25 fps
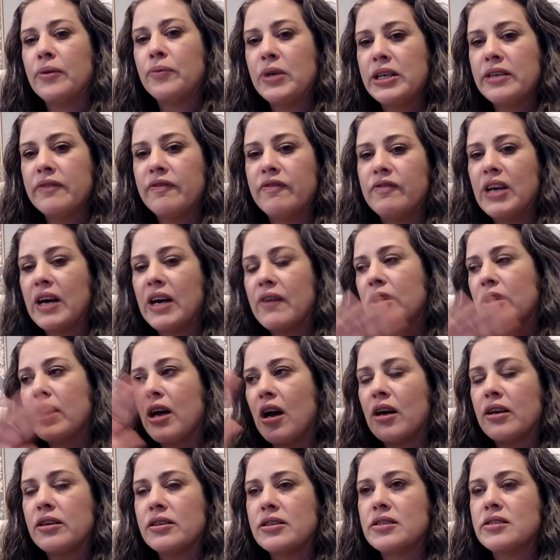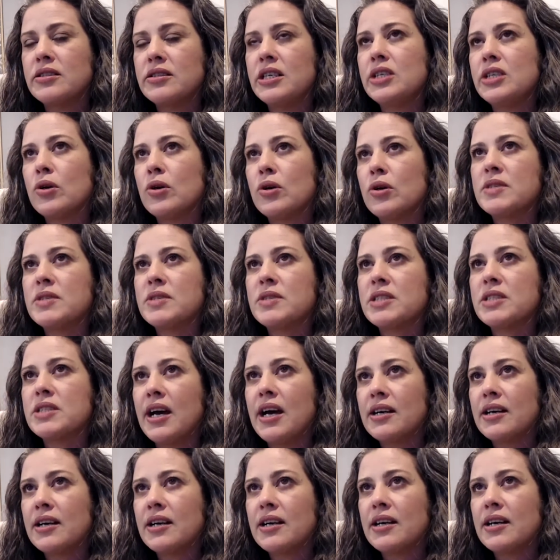and we've never gotten to see Trump's
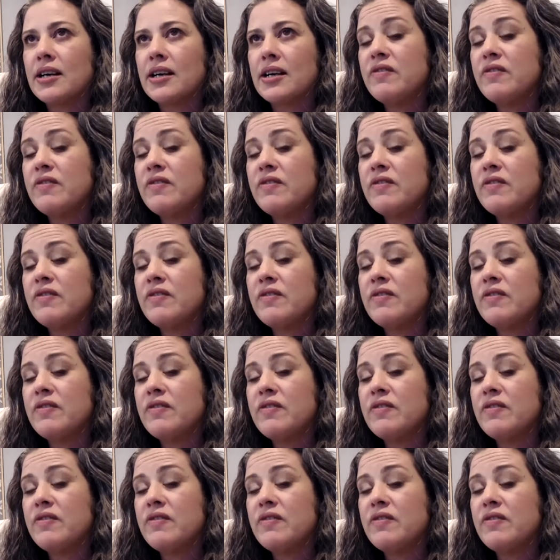taxes.